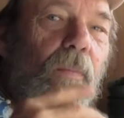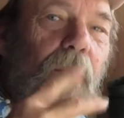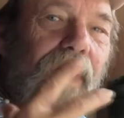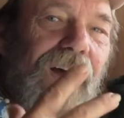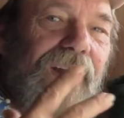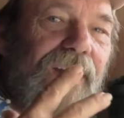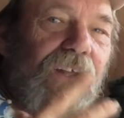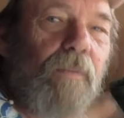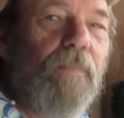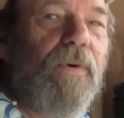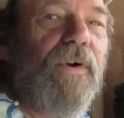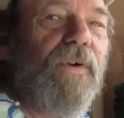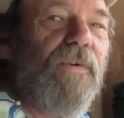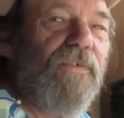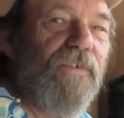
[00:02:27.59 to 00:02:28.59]
But it
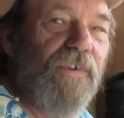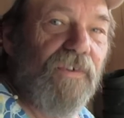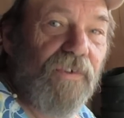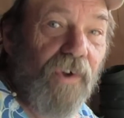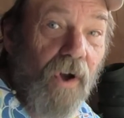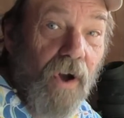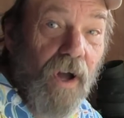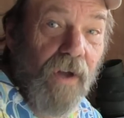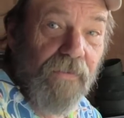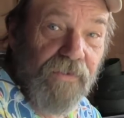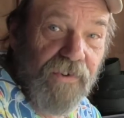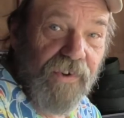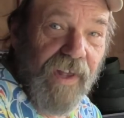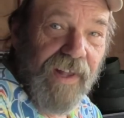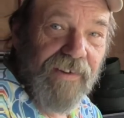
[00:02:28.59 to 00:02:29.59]
produces
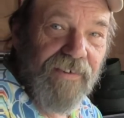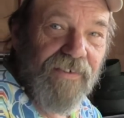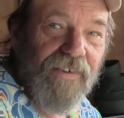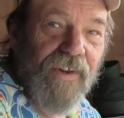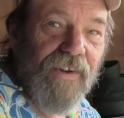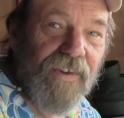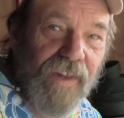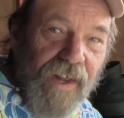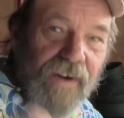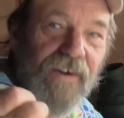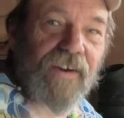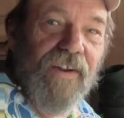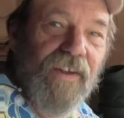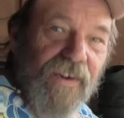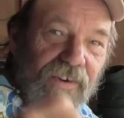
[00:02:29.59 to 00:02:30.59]
offsets that
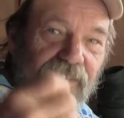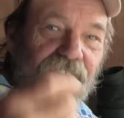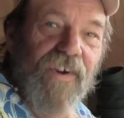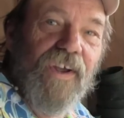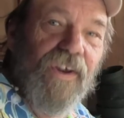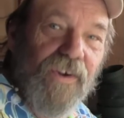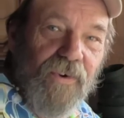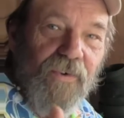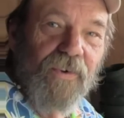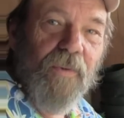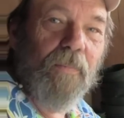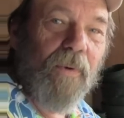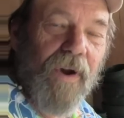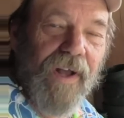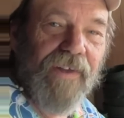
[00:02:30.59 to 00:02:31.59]
then continue
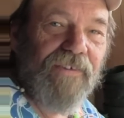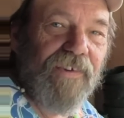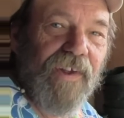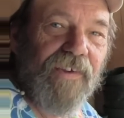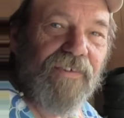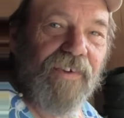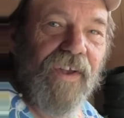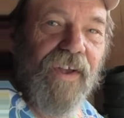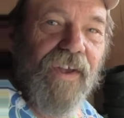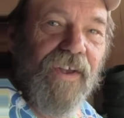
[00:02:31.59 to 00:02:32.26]
the process.